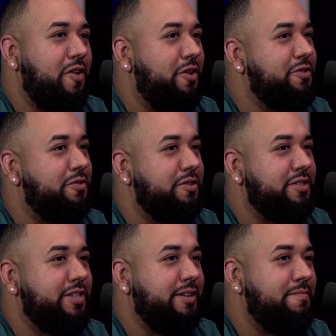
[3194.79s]
also
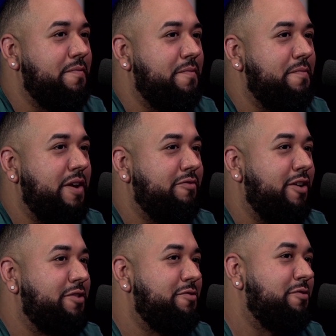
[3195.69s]
looks like my
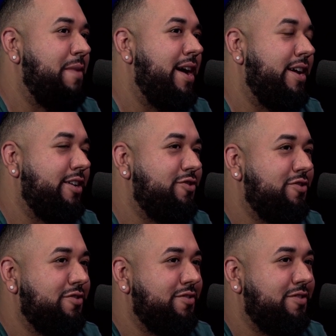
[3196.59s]
friend who's my
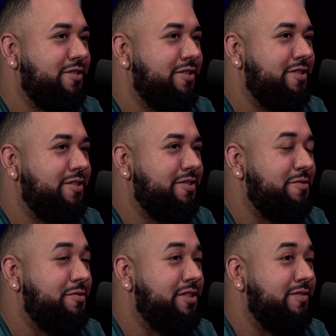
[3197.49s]
age,
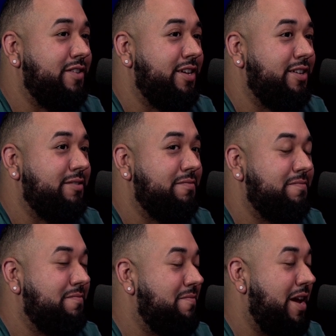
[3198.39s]
who's living
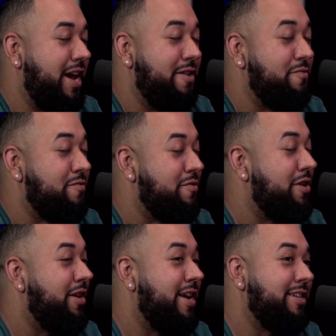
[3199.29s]
in a
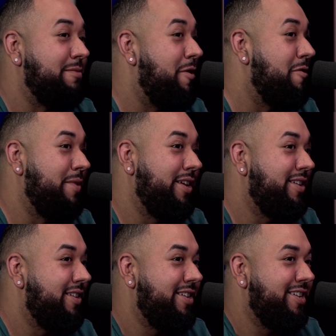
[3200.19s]
really nice
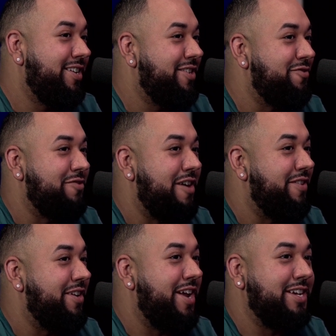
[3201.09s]
apartment,
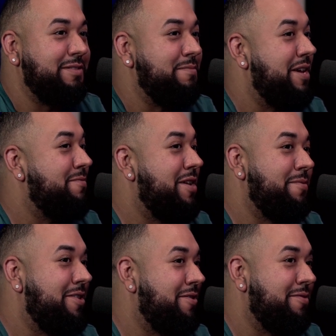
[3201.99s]
driving a nice
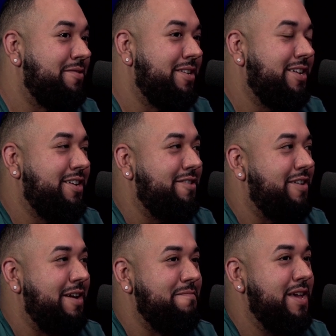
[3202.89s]
BMW,
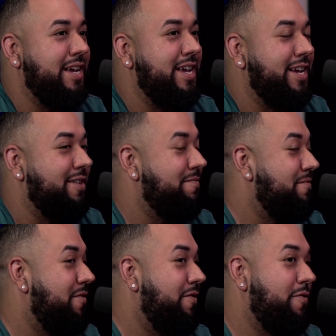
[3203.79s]
right, making
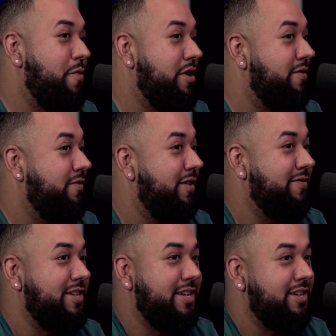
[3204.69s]
40,
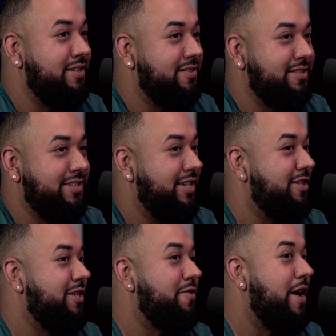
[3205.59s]
50,
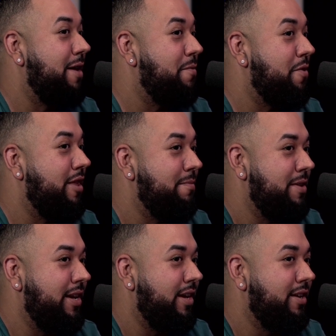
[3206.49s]
60 grand more than
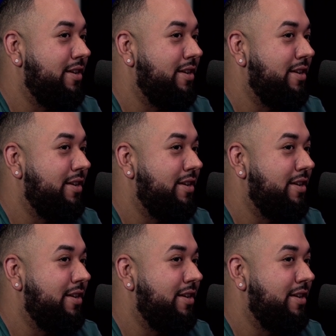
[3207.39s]
me.